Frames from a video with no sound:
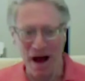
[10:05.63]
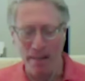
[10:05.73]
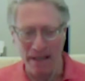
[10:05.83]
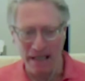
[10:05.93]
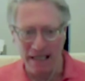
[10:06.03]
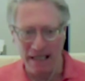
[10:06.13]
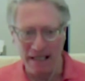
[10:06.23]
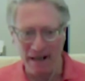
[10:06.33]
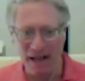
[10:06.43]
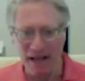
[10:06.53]

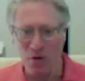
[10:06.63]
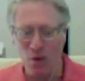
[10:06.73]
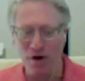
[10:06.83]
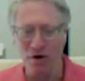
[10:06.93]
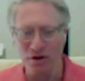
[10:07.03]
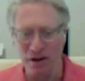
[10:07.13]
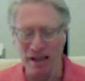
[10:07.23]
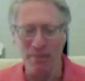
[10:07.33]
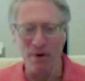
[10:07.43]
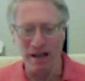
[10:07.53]
competence, and that's where you're
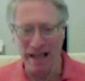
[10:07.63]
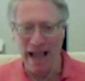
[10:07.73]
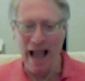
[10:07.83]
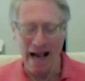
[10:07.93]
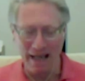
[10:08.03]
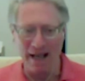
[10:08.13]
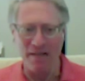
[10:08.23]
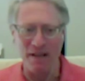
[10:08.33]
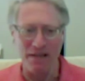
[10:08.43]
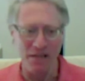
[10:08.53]
deliberately
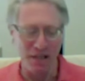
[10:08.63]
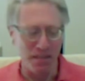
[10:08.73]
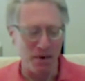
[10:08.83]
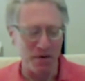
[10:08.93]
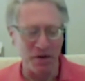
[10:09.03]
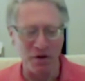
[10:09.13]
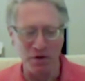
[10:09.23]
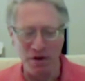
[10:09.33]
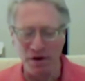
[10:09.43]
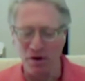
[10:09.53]
acting. And this is the person
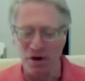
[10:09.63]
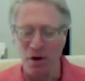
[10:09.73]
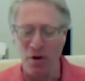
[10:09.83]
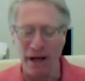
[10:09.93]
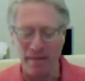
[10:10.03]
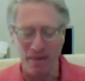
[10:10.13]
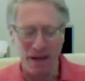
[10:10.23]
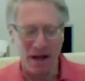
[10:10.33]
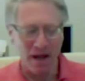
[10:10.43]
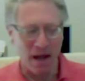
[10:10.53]
who's undergoing
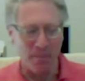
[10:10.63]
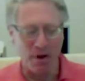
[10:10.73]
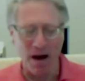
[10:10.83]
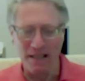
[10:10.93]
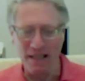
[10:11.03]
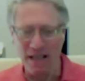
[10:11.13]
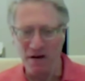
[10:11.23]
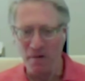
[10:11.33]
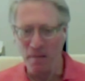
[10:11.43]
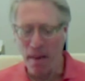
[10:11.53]
a
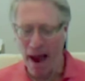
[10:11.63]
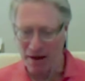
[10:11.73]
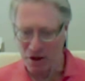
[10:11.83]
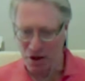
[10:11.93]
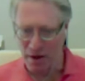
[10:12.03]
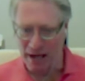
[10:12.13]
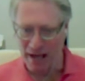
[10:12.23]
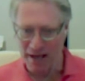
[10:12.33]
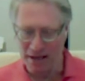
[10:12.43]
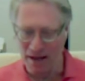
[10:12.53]
process of
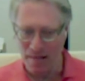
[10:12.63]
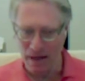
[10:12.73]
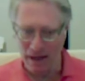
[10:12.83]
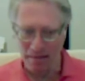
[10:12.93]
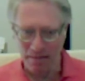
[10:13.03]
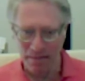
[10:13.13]
mastering something.